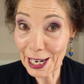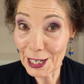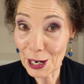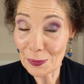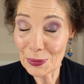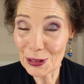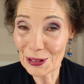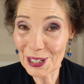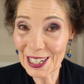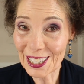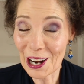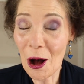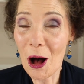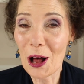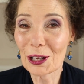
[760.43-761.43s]
end up
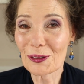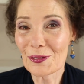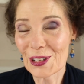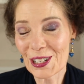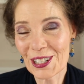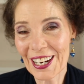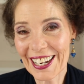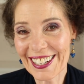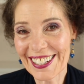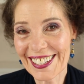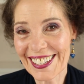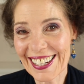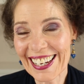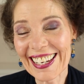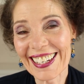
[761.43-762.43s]
using all of the
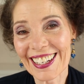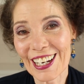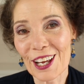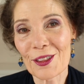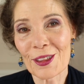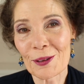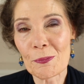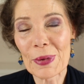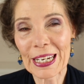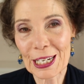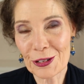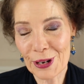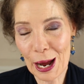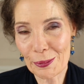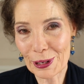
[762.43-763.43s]
shades in the mini
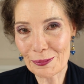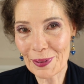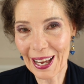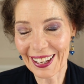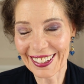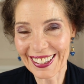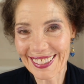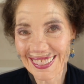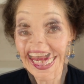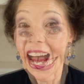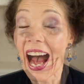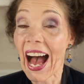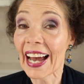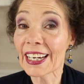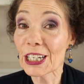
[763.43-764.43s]
Tropic palette.
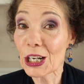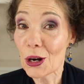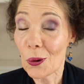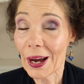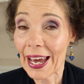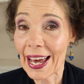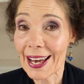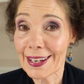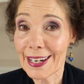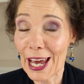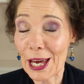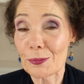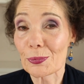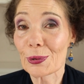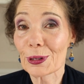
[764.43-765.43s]
I'm going to go ahead
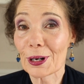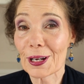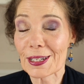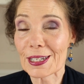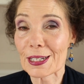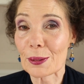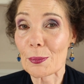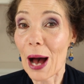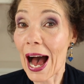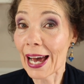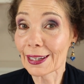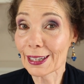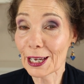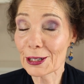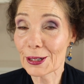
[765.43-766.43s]
and put on some
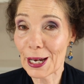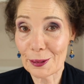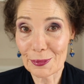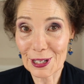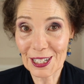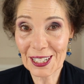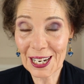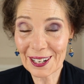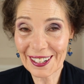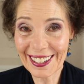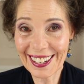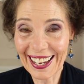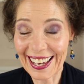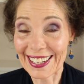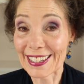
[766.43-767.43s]
eyeliner and
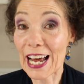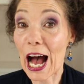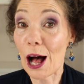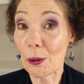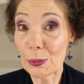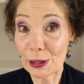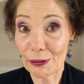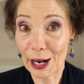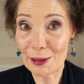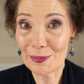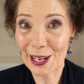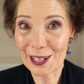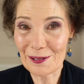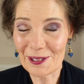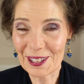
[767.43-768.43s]
mascara, and I'll be right
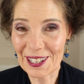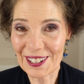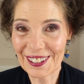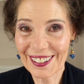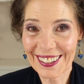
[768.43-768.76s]
back with you.